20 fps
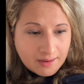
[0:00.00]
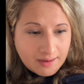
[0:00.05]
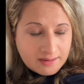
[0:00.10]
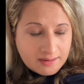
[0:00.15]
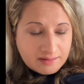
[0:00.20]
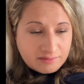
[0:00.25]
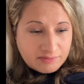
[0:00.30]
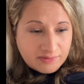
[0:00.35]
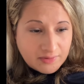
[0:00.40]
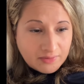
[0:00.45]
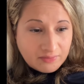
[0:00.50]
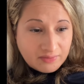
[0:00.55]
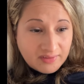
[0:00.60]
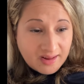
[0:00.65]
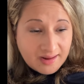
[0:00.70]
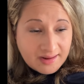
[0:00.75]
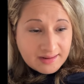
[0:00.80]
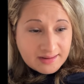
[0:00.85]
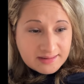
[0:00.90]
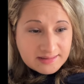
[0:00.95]
And it felt
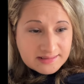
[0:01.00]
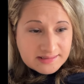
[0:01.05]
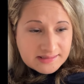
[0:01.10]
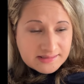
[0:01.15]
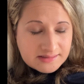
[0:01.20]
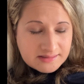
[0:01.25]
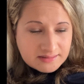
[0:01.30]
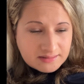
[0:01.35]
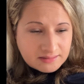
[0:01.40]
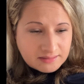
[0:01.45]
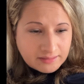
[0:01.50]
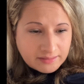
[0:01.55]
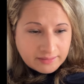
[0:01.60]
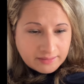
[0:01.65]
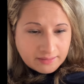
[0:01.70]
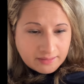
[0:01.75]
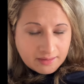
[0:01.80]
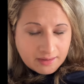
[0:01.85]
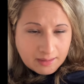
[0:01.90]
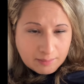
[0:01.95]
nice.
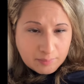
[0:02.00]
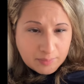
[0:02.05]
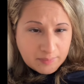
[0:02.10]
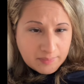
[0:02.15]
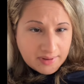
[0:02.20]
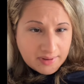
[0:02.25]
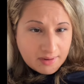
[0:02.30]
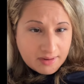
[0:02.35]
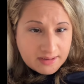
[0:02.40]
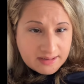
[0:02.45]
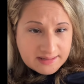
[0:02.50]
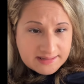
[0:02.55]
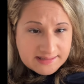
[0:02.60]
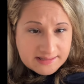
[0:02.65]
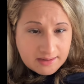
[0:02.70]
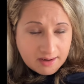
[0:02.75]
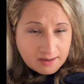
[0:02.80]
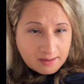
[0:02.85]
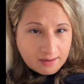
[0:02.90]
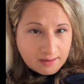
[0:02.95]
I'm gonna be
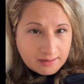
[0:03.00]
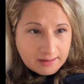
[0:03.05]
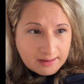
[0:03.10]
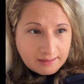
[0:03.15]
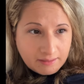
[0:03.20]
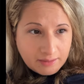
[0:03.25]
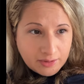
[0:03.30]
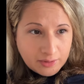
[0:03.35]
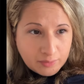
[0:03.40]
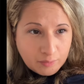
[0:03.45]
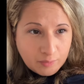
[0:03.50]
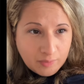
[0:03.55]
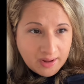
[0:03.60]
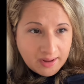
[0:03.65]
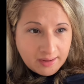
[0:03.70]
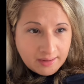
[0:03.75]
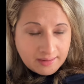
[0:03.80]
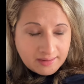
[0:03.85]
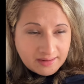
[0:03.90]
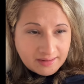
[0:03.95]
honest, I got carried
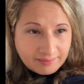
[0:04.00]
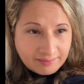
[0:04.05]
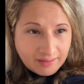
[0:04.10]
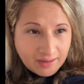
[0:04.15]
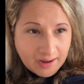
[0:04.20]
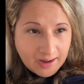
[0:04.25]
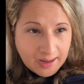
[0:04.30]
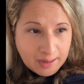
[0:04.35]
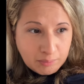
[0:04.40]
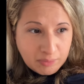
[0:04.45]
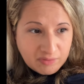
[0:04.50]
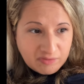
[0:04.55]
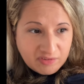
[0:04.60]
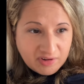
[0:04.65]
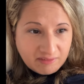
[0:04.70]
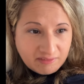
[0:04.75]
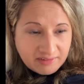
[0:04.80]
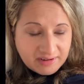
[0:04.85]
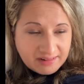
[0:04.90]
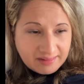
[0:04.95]
away in the hype
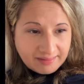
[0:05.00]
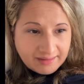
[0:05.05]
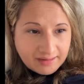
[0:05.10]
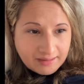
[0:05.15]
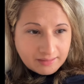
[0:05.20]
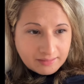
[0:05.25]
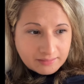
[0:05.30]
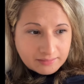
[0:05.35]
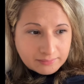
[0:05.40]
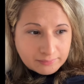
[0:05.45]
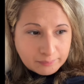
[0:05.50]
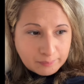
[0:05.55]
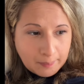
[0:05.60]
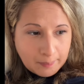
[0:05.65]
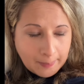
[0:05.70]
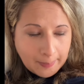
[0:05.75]
of everything.